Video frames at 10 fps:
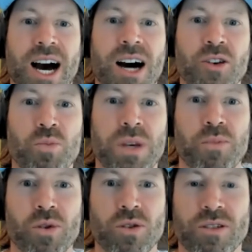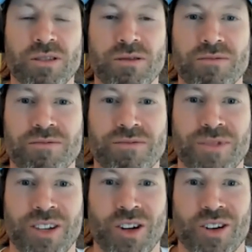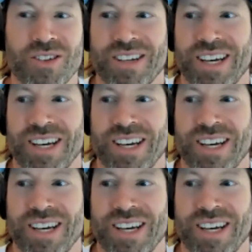how do people, you know,